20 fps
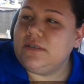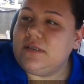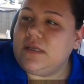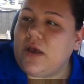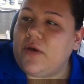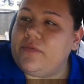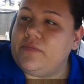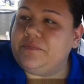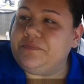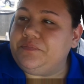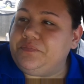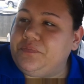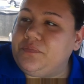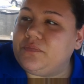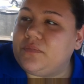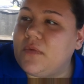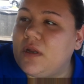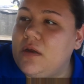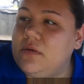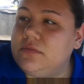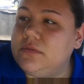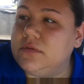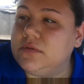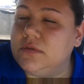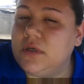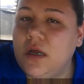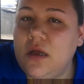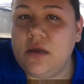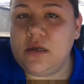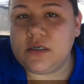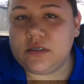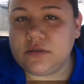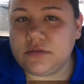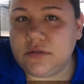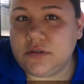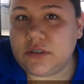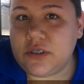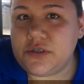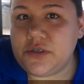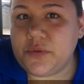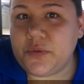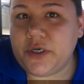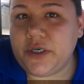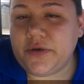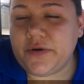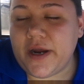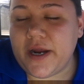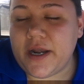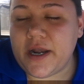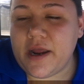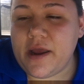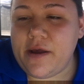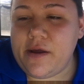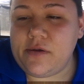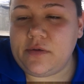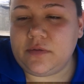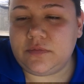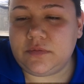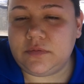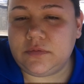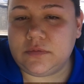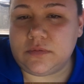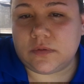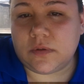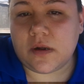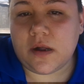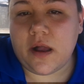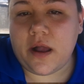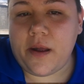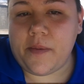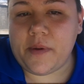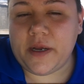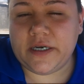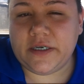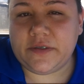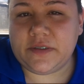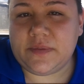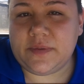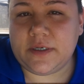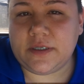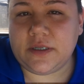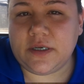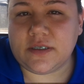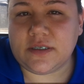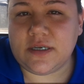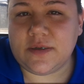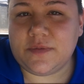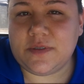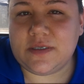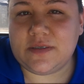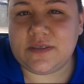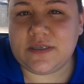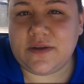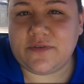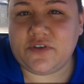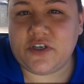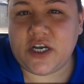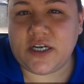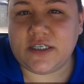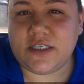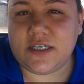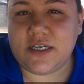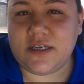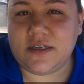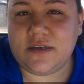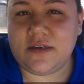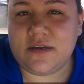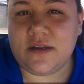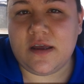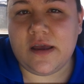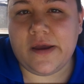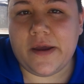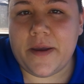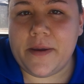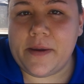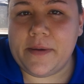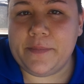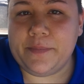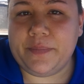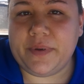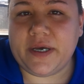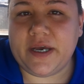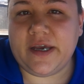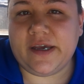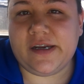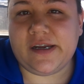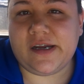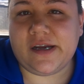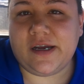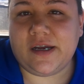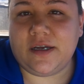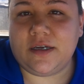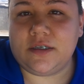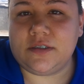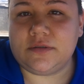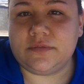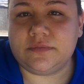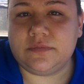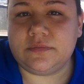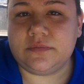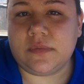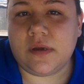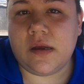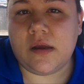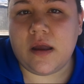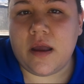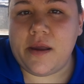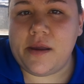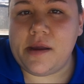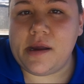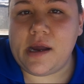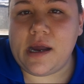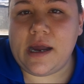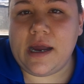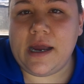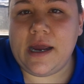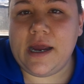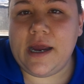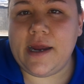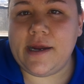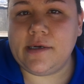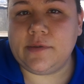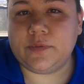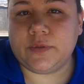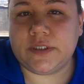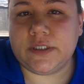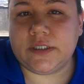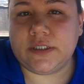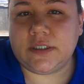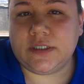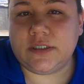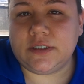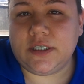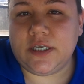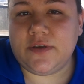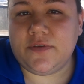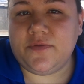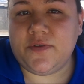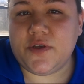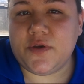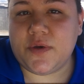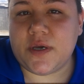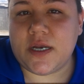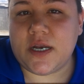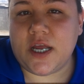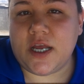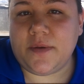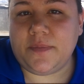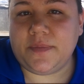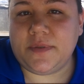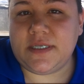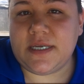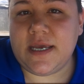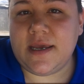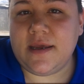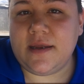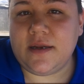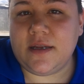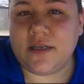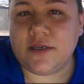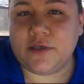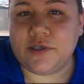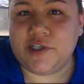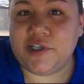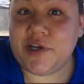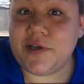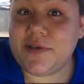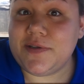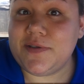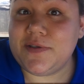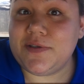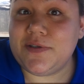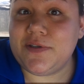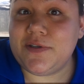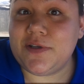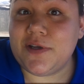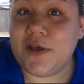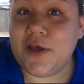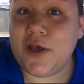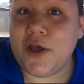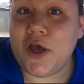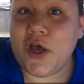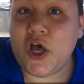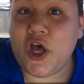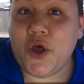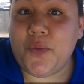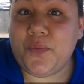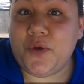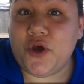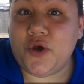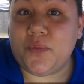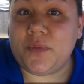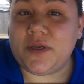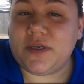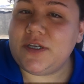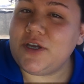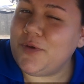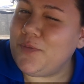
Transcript: So, going to work right now. Um, I know it's been a long time since I've checked in, but um, I will give you an update in just a moment.